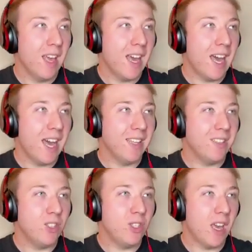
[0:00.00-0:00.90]
and
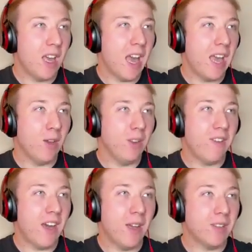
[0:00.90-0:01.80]
I only
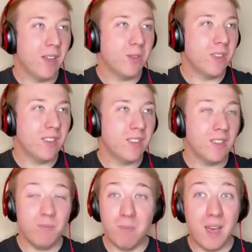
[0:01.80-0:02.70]
found out, this is
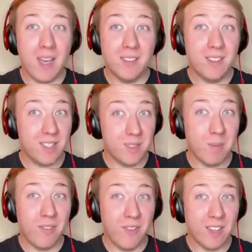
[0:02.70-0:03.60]

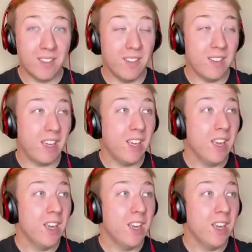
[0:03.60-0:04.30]
my fact of the day.